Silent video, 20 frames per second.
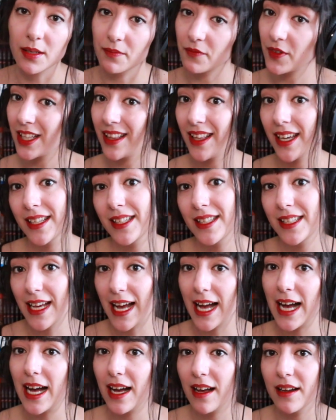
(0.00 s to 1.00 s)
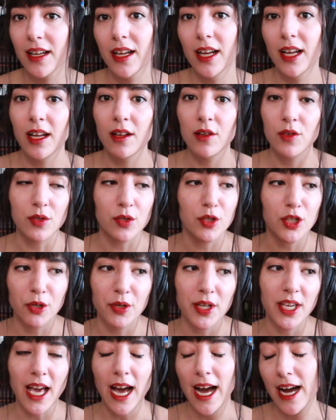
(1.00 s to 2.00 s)
something like that. And so
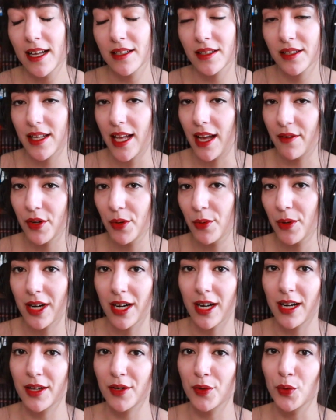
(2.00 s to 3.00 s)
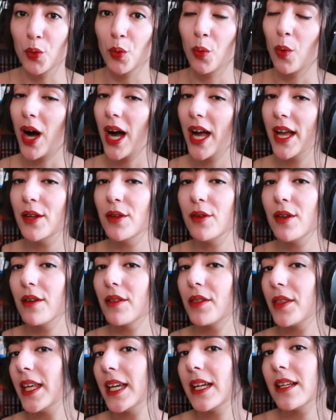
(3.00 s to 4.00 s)
he asks everyone, why do
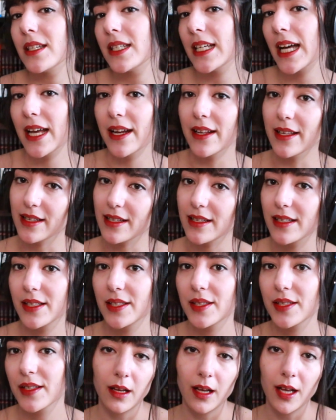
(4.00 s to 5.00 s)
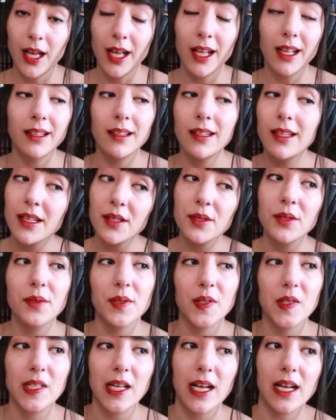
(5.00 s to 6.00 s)
you think that is? And
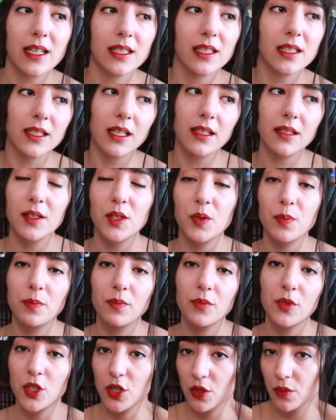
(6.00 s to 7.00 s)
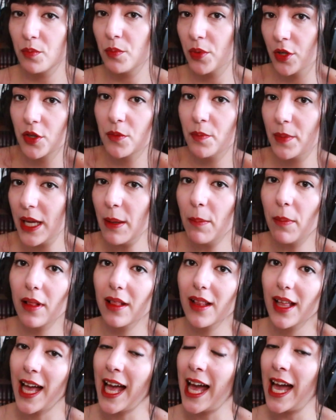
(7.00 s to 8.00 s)
Nizu says that it's to put
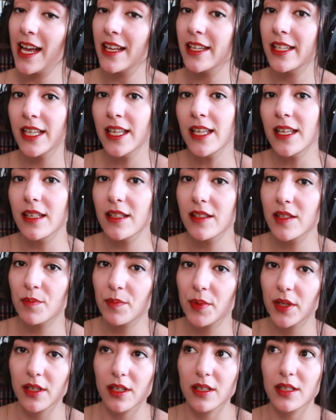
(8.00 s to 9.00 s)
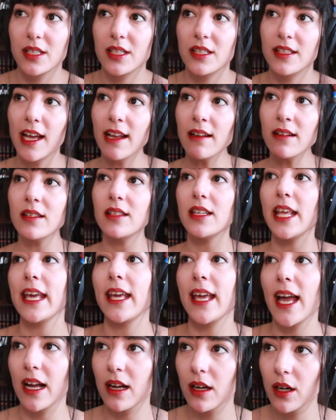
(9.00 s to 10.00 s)
people at ease, because then they
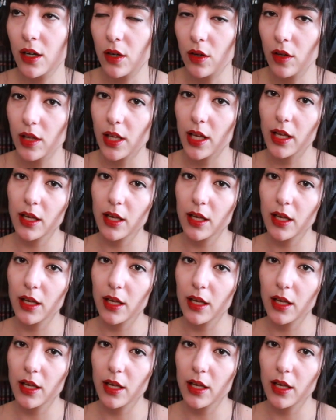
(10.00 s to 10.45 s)
can go